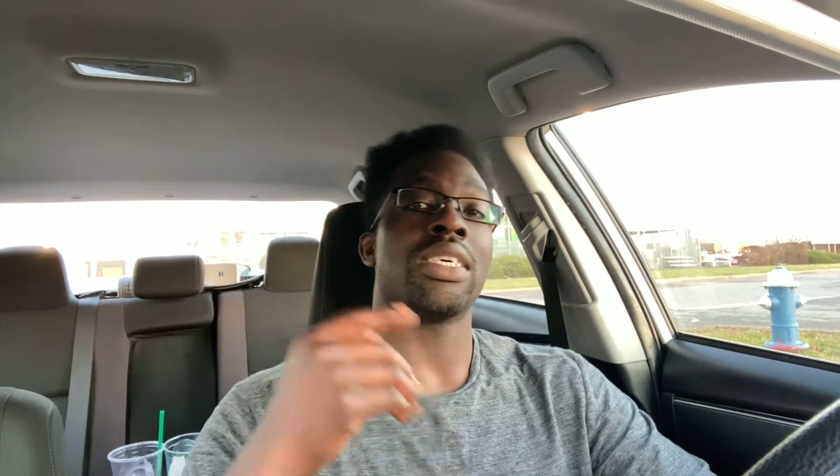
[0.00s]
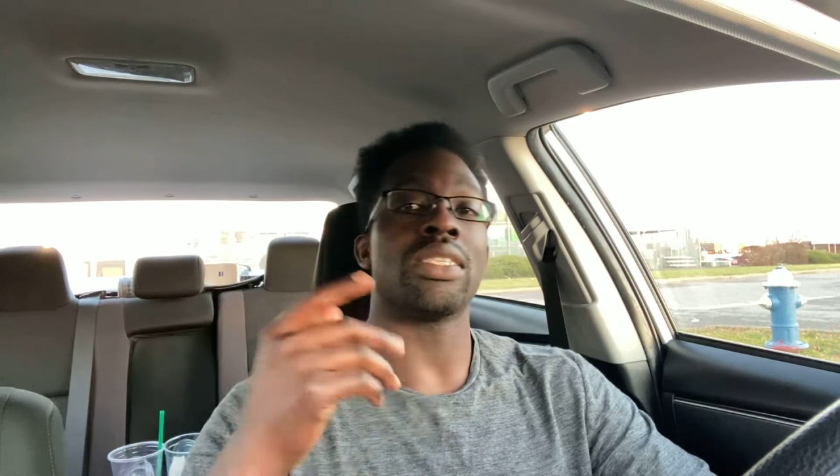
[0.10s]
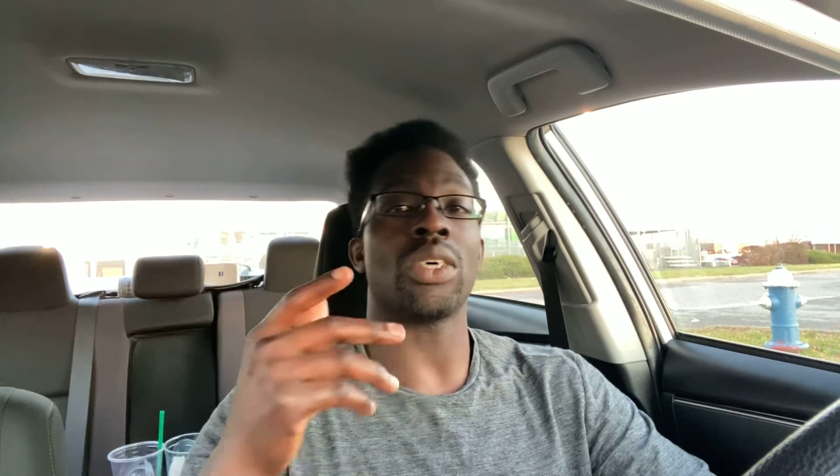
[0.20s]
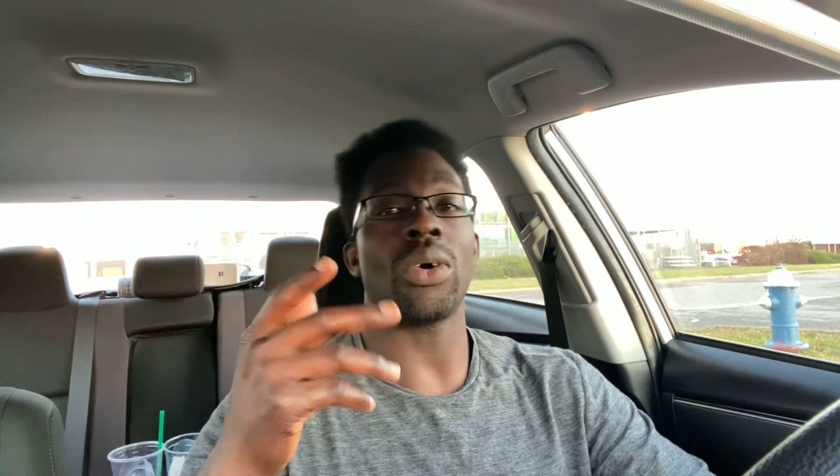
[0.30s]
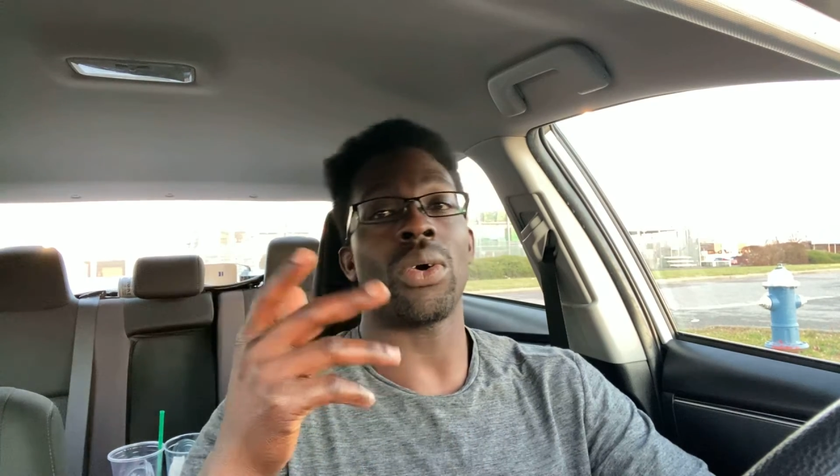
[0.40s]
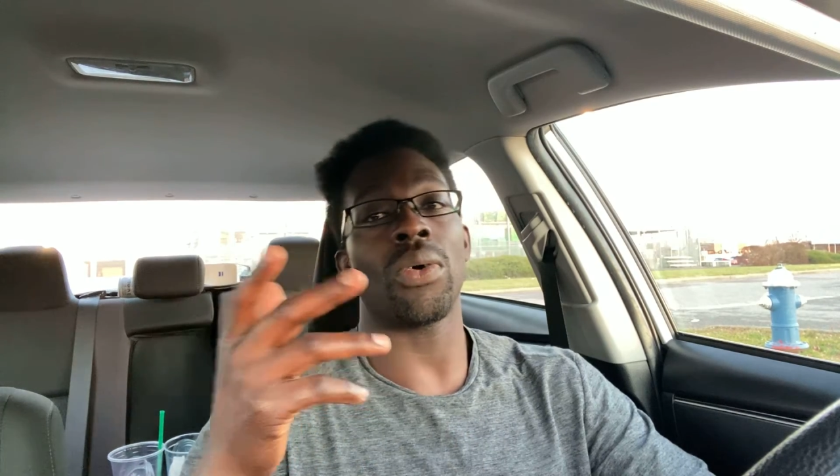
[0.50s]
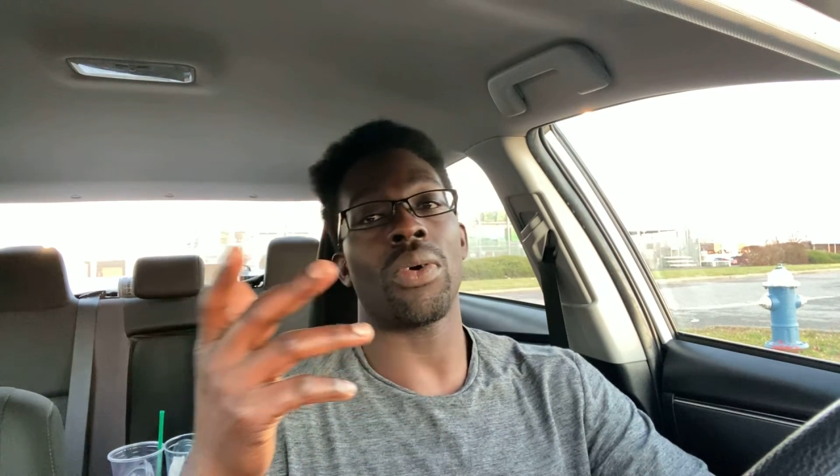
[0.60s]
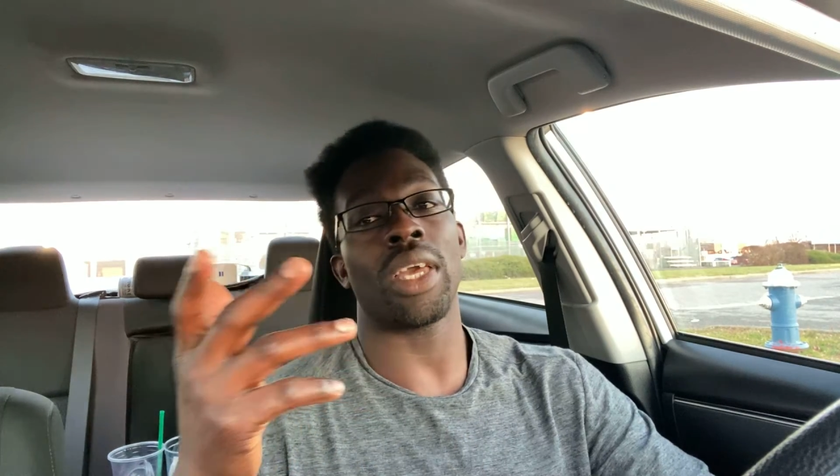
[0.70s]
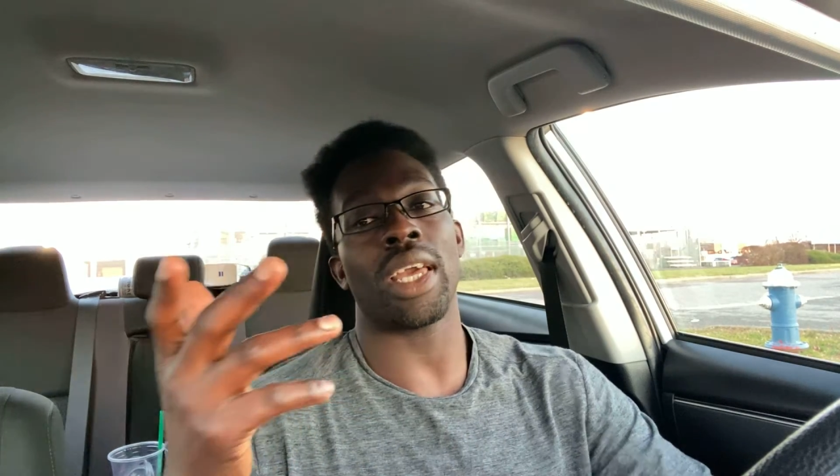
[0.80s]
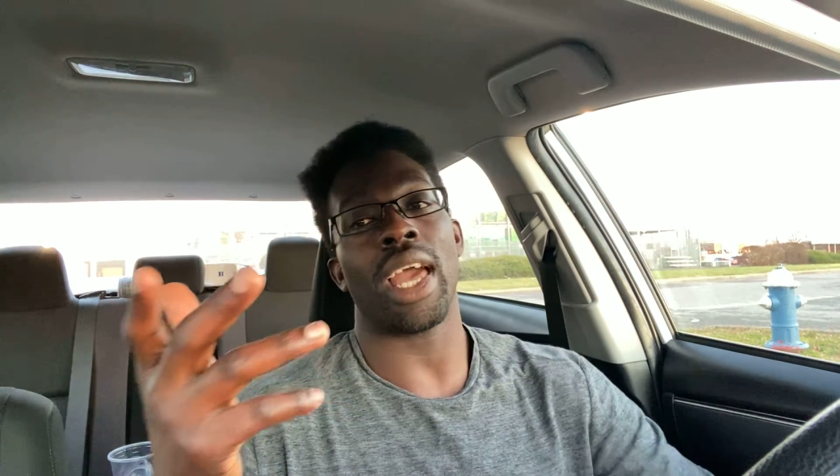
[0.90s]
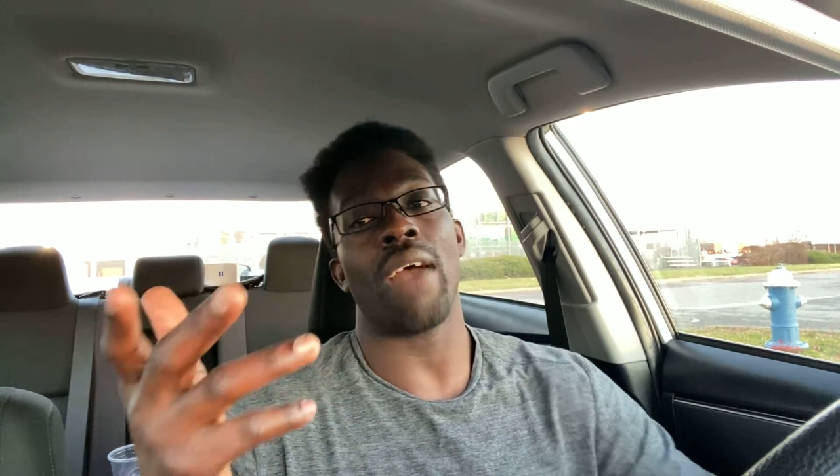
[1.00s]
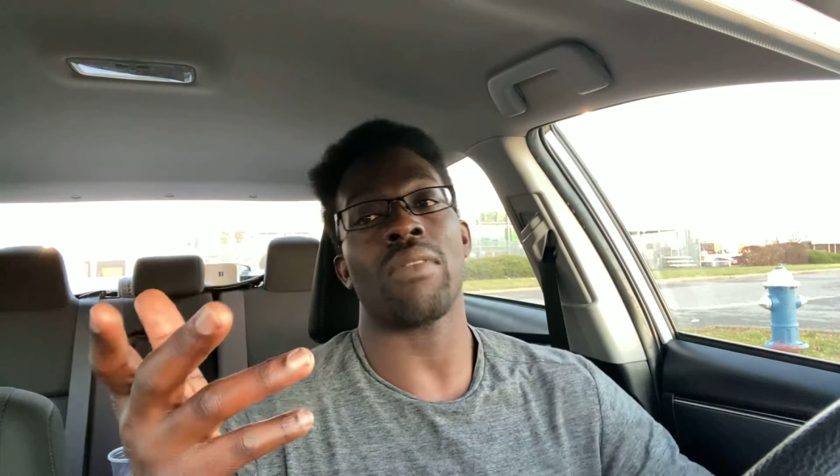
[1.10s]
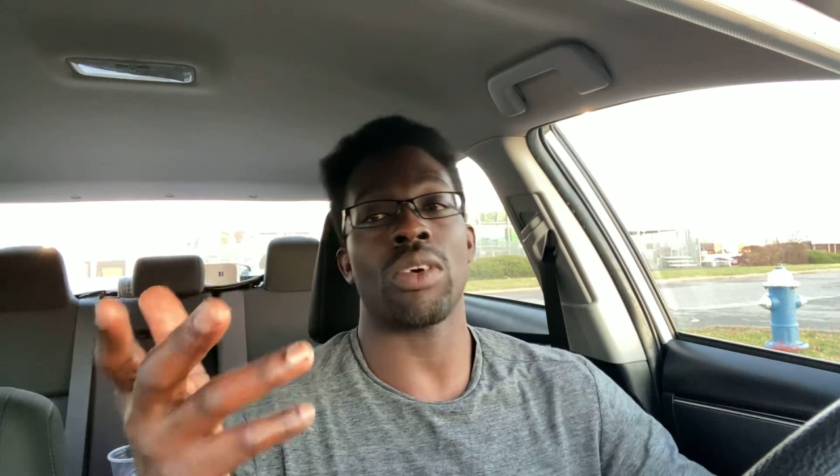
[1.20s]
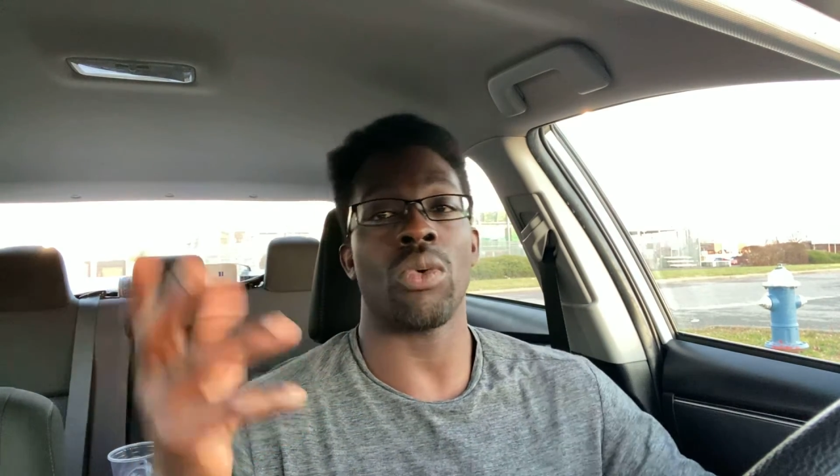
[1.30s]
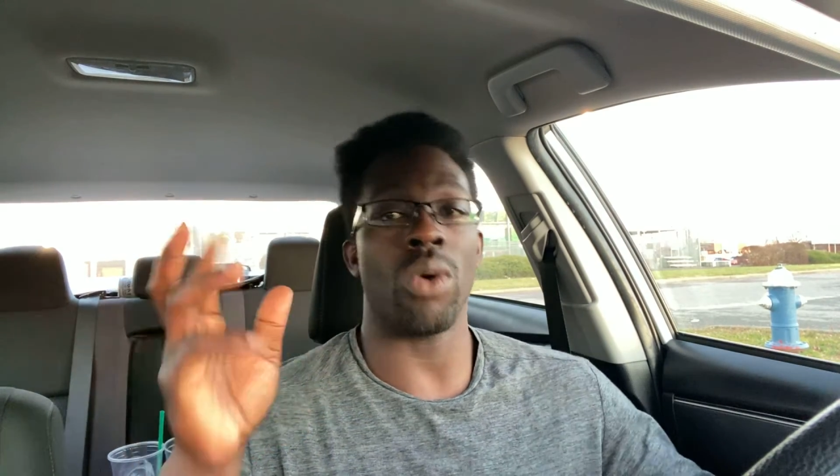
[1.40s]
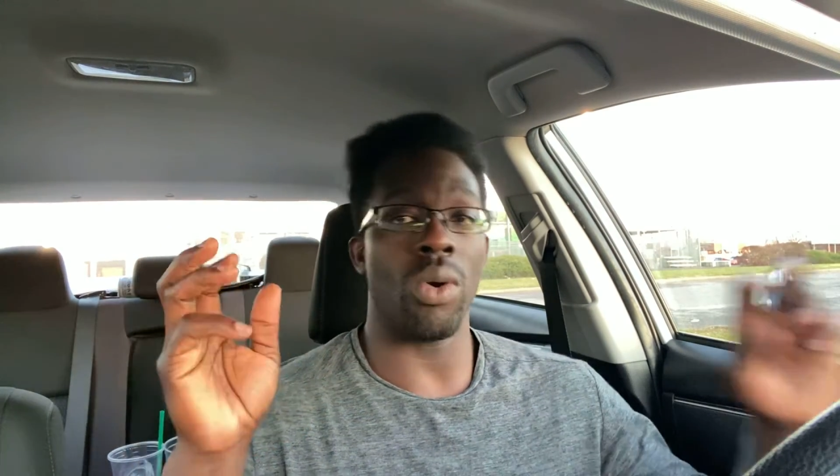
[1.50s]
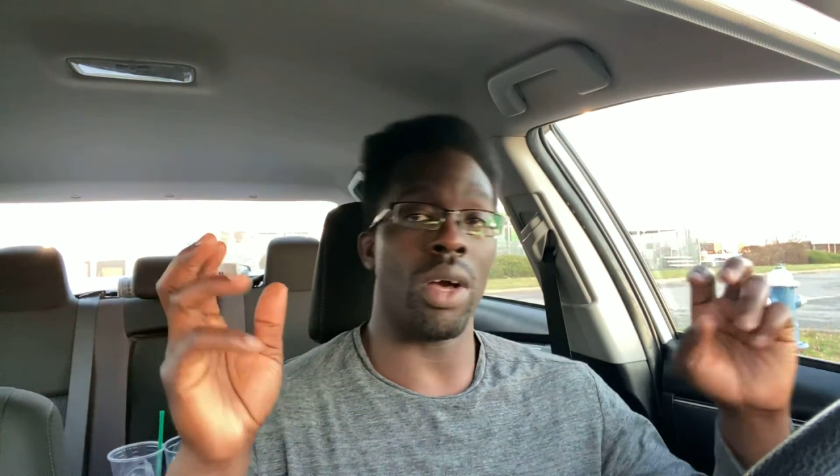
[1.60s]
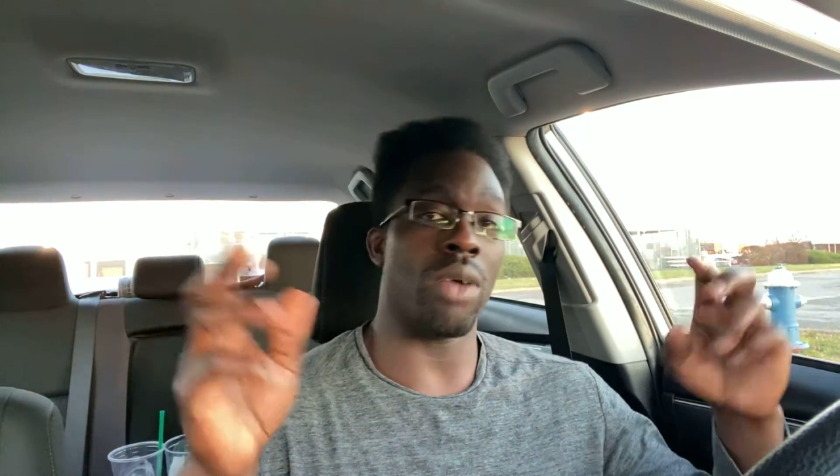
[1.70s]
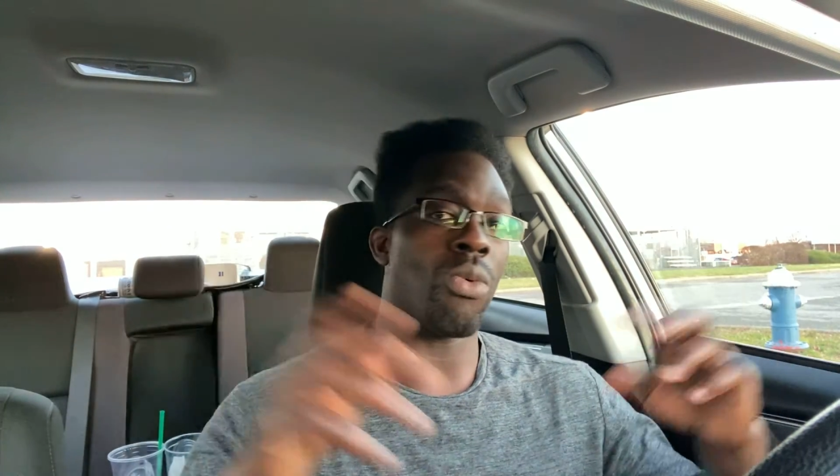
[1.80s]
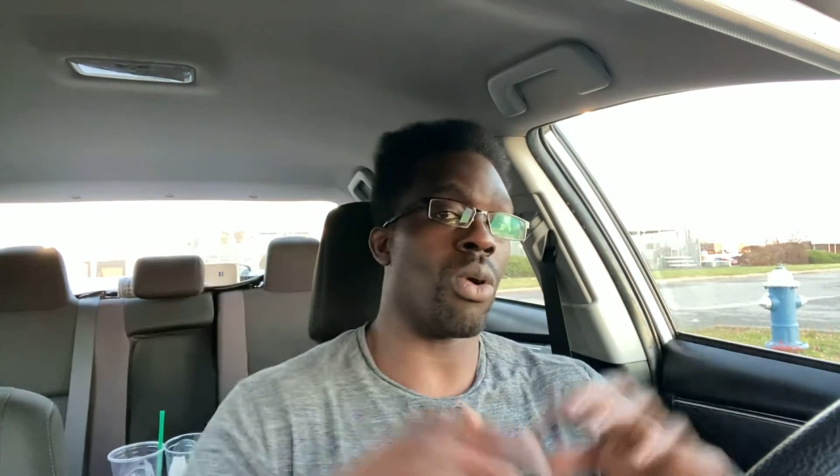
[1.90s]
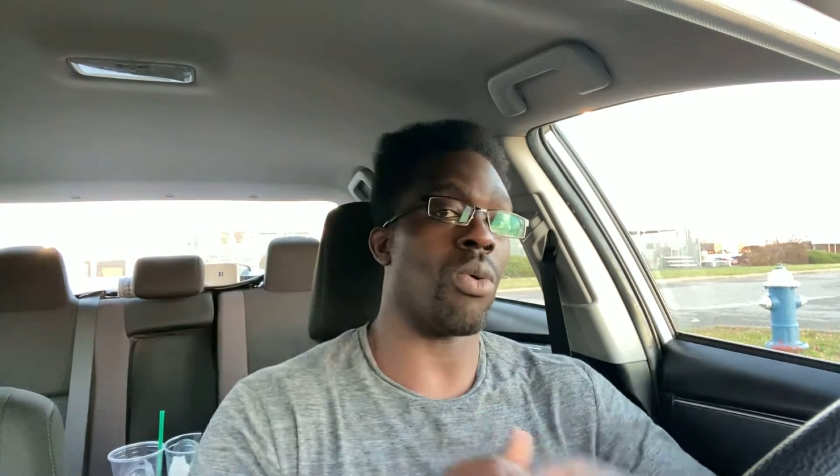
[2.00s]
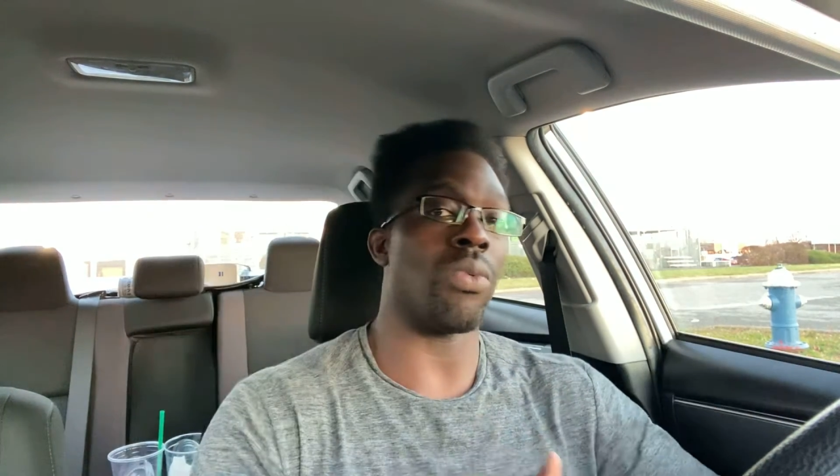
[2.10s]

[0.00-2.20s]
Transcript: so he could have a quote-unquote